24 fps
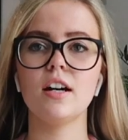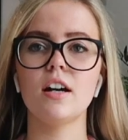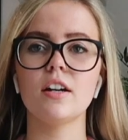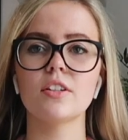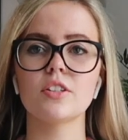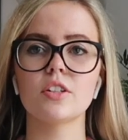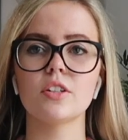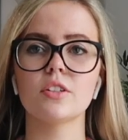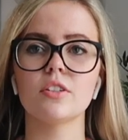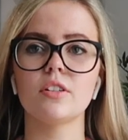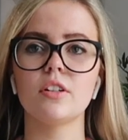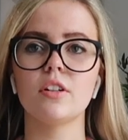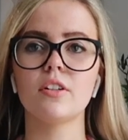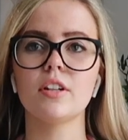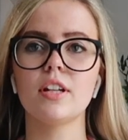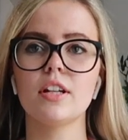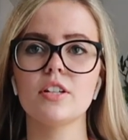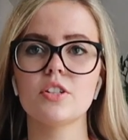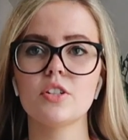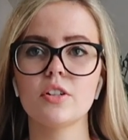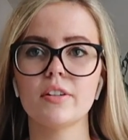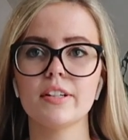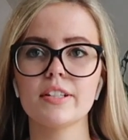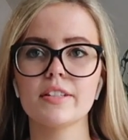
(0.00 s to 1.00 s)
cardigan on.
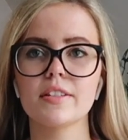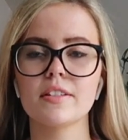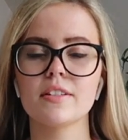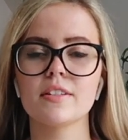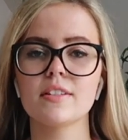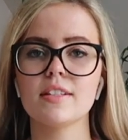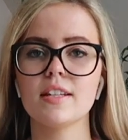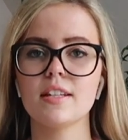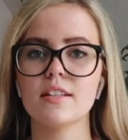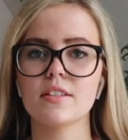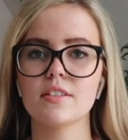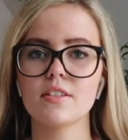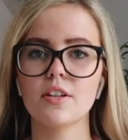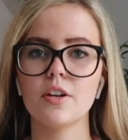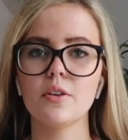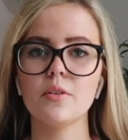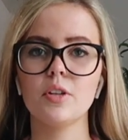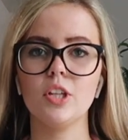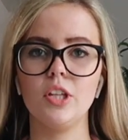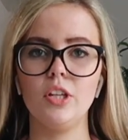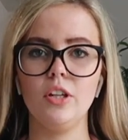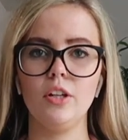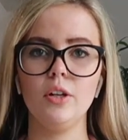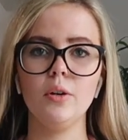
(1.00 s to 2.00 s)
As you guys can see, it's
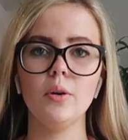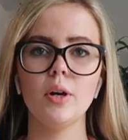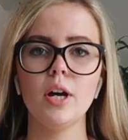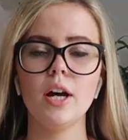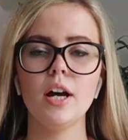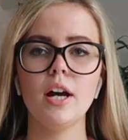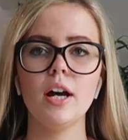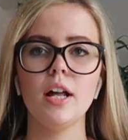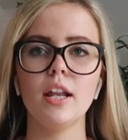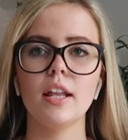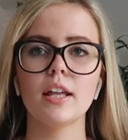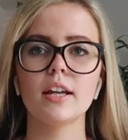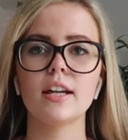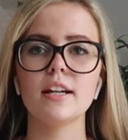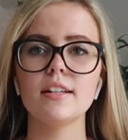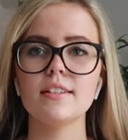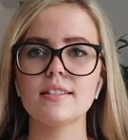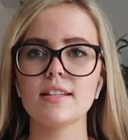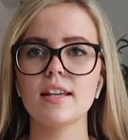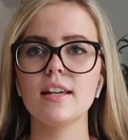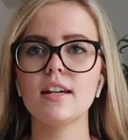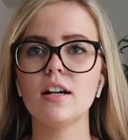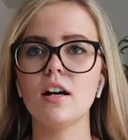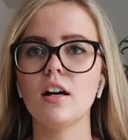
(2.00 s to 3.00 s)
so cute. Like, I
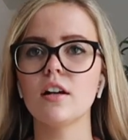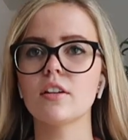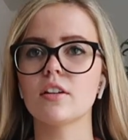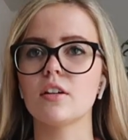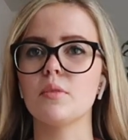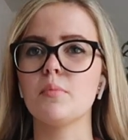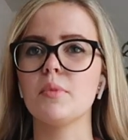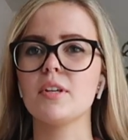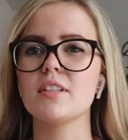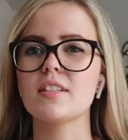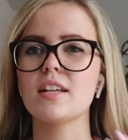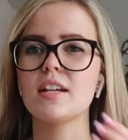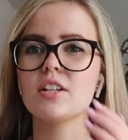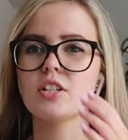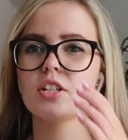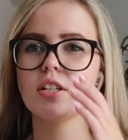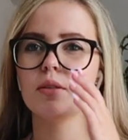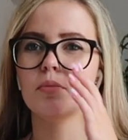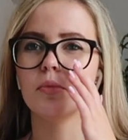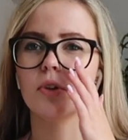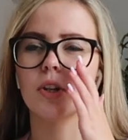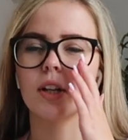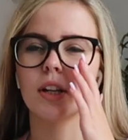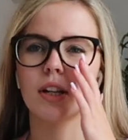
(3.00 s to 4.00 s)
say cardigan, but it's
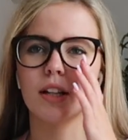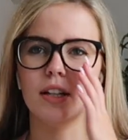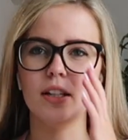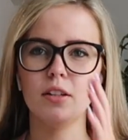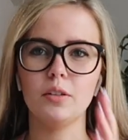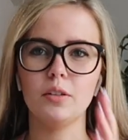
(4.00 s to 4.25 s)
actually more like a